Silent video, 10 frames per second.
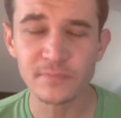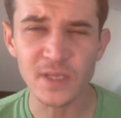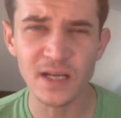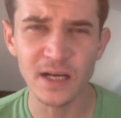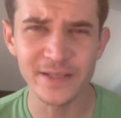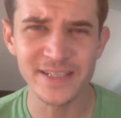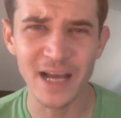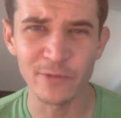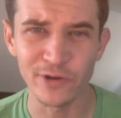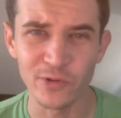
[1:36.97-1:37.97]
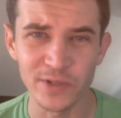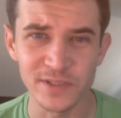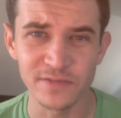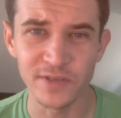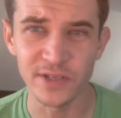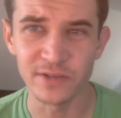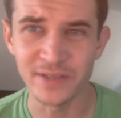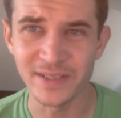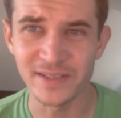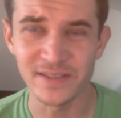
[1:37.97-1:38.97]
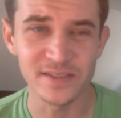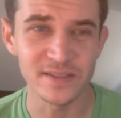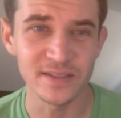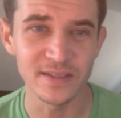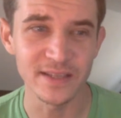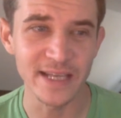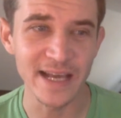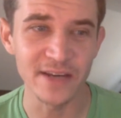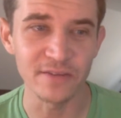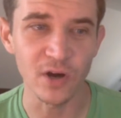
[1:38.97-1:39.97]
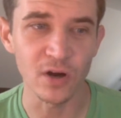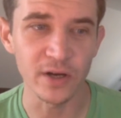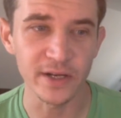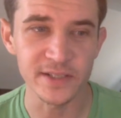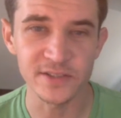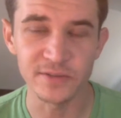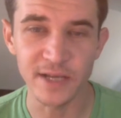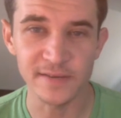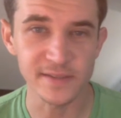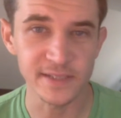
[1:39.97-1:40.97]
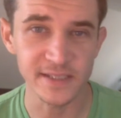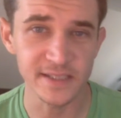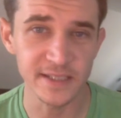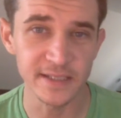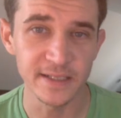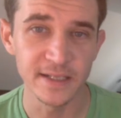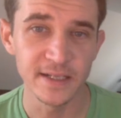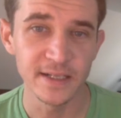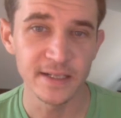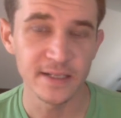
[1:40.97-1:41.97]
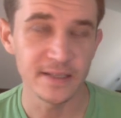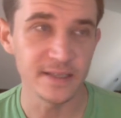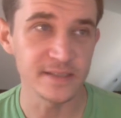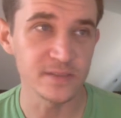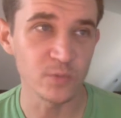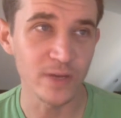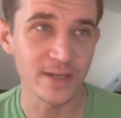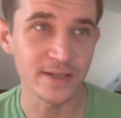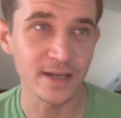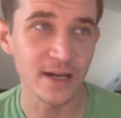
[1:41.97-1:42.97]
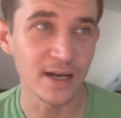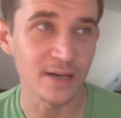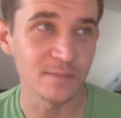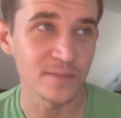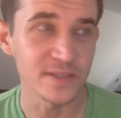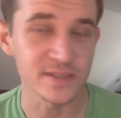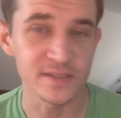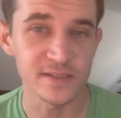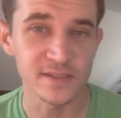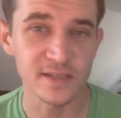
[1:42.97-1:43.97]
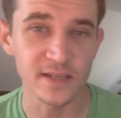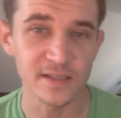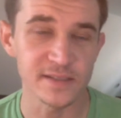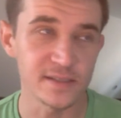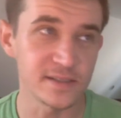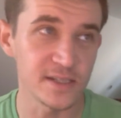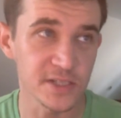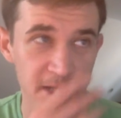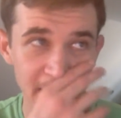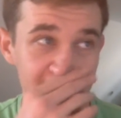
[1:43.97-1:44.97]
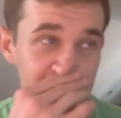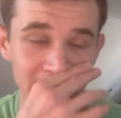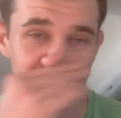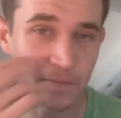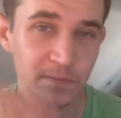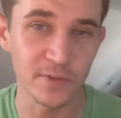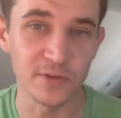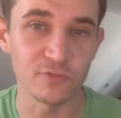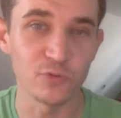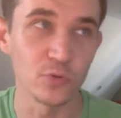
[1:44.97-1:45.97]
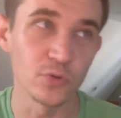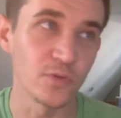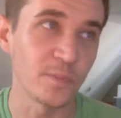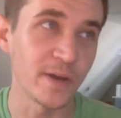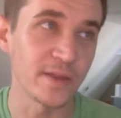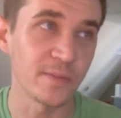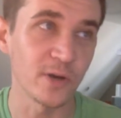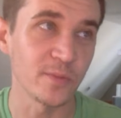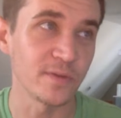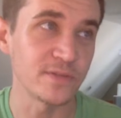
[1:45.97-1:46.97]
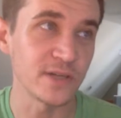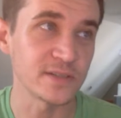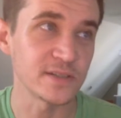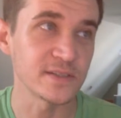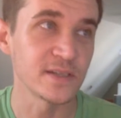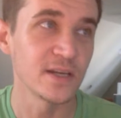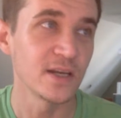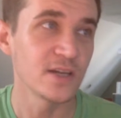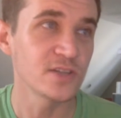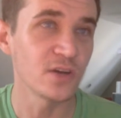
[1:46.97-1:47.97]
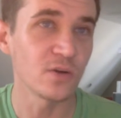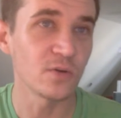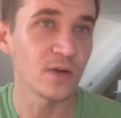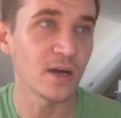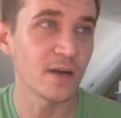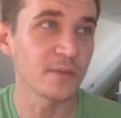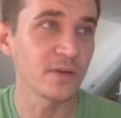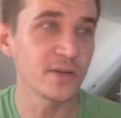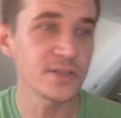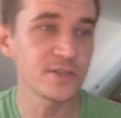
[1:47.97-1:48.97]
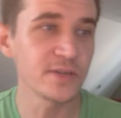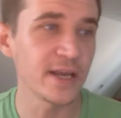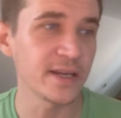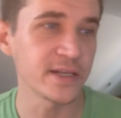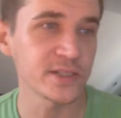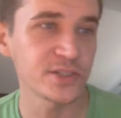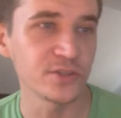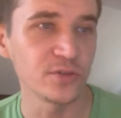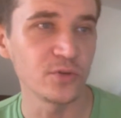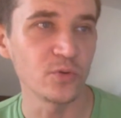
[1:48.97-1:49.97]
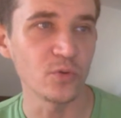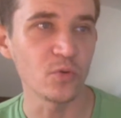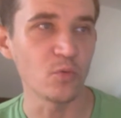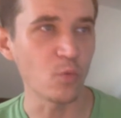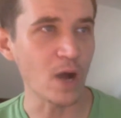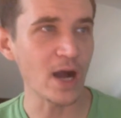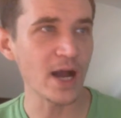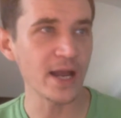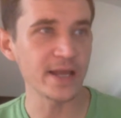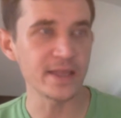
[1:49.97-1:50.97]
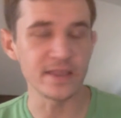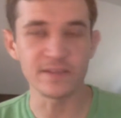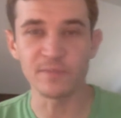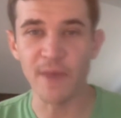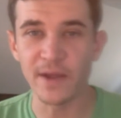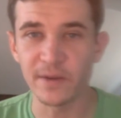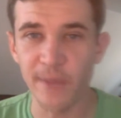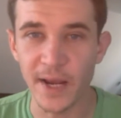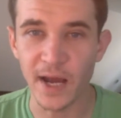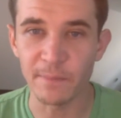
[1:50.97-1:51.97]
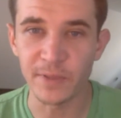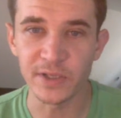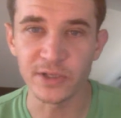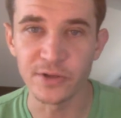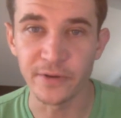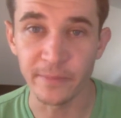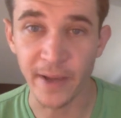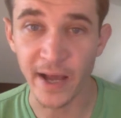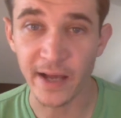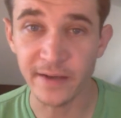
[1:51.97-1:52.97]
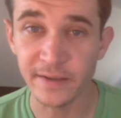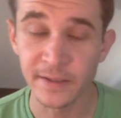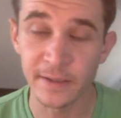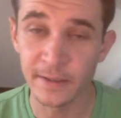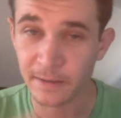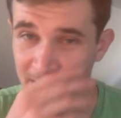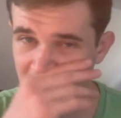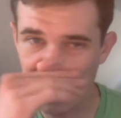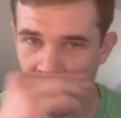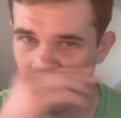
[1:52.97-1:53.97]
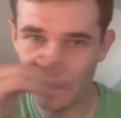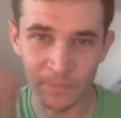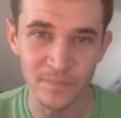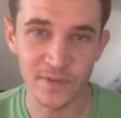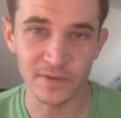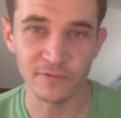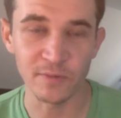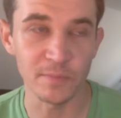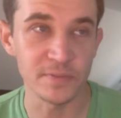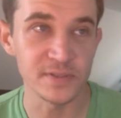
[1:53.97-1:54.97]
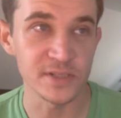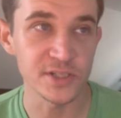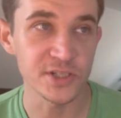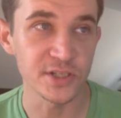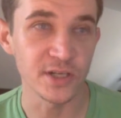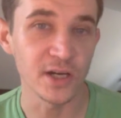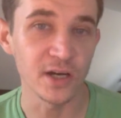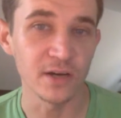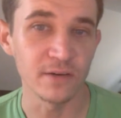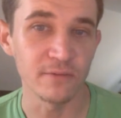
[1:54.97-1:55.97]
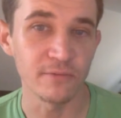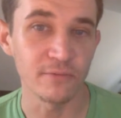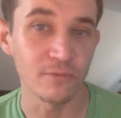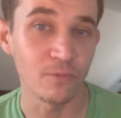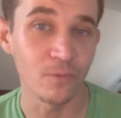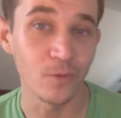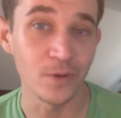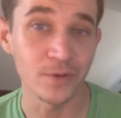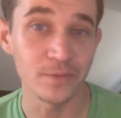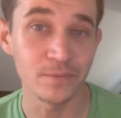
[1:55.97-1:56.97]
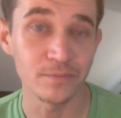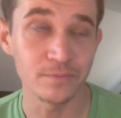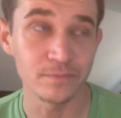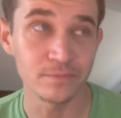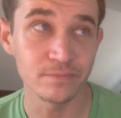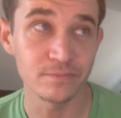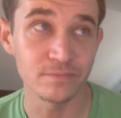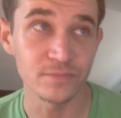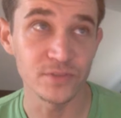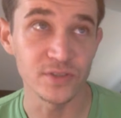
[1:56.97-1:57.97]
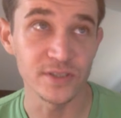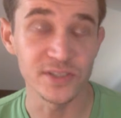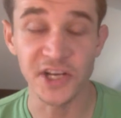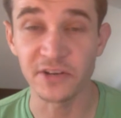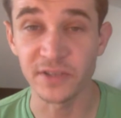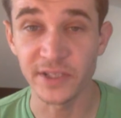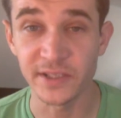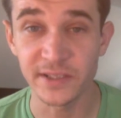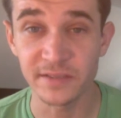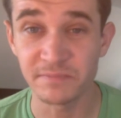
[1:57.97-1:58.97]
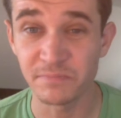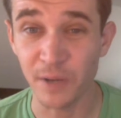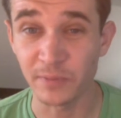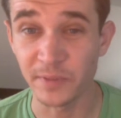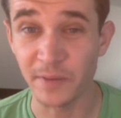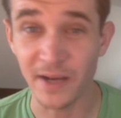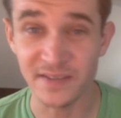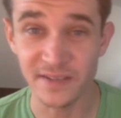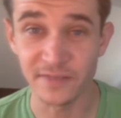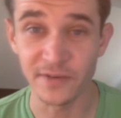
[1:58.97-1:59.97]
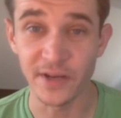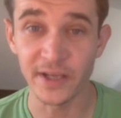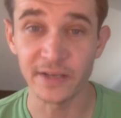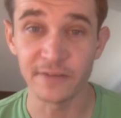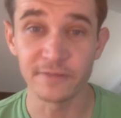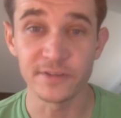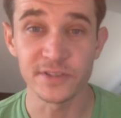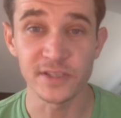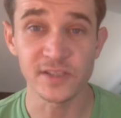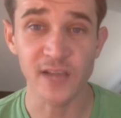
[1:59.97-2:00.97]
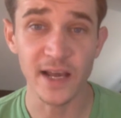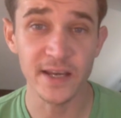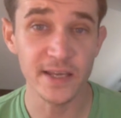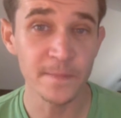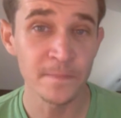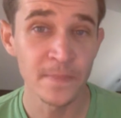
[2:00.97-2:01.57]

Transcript: The time of recording this video is the end of August 2016. This is when this decision has been ruled by the Department of Justice. So I'm going to get into why this may or may not be good or bad from a position of what is generally probably positive or negative for society.